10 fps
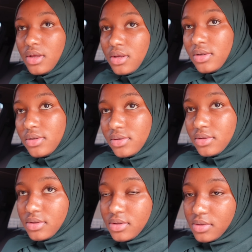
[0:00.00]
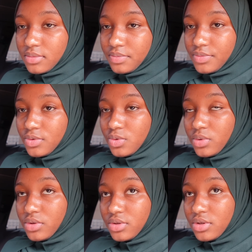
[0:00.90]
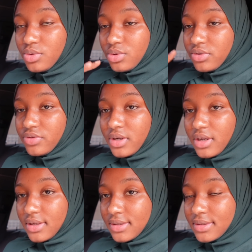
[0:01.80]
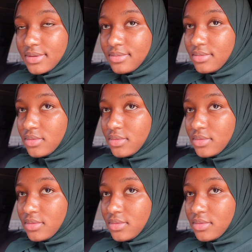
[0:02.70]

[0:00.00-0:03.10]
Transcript: and we're using two different cars